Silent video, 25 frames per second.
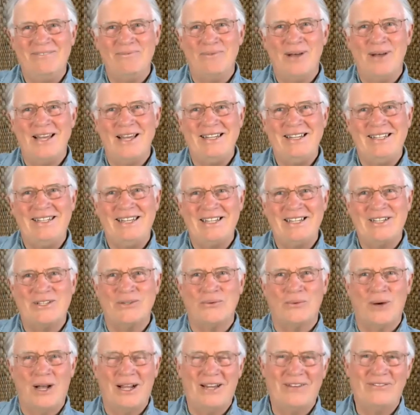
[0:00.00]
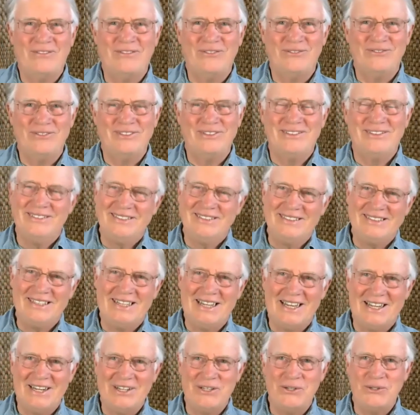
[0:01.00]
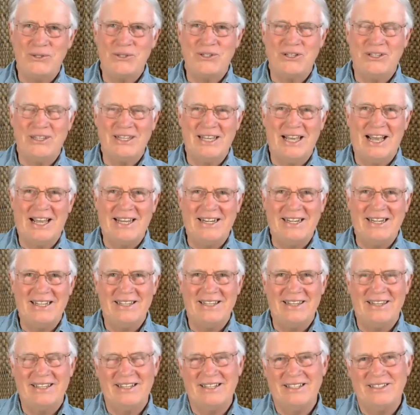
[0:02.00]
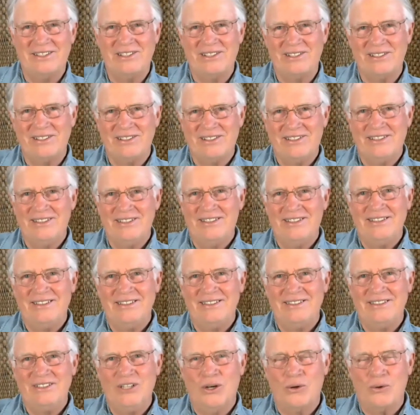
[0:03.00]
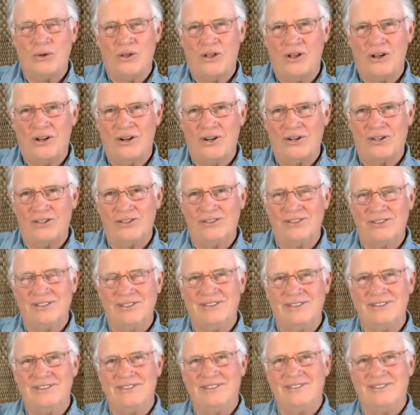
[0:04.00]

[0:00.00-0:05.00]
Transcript: Mind takes a while to get used to the idea that it's no longer